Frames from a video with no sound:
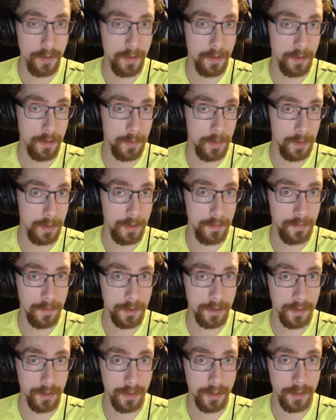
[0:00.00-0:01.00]
Their
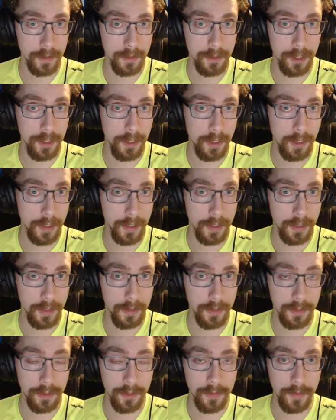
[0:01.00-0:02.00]
beliefs are jihad,
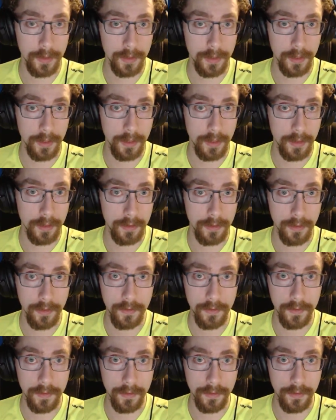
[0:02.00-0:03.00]
Sharia law,
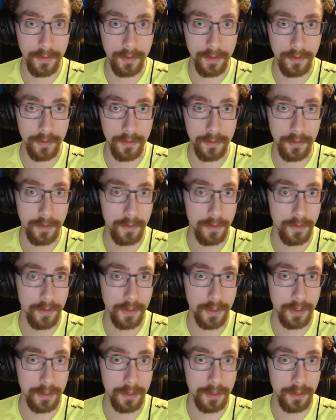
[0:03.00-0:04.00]
overthrow,
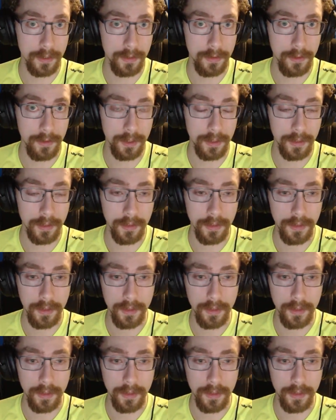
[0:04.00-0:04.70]
constitution.